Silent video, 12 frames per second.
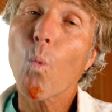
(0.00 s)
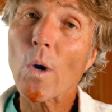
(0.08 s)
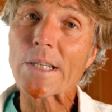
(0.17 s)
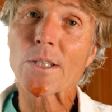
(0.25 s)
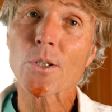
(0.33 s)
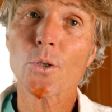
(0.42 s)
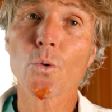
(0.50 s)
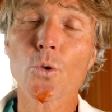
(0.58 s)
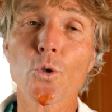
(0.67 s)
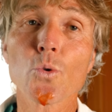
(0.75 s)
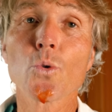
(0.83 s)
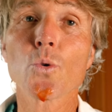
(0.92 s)
what do
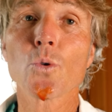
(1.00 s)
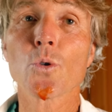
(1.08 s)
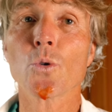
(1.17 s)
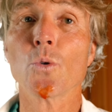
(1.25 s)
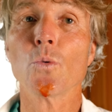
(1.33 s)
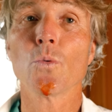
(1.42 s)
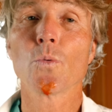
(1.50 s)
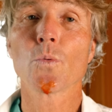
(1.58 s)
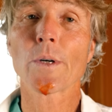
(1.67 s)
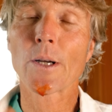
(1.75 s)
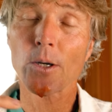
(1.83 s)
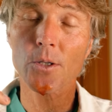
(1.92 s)
you do?
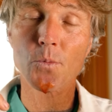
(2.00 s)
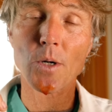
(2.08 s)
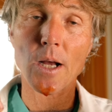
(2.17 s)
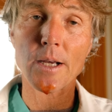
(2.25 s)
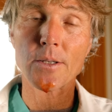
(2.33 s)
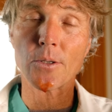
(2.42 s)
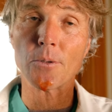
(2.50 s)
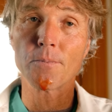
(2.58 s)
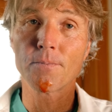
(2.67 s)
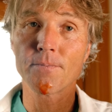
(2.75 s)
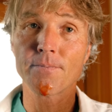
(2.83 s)
Well, here's what I do.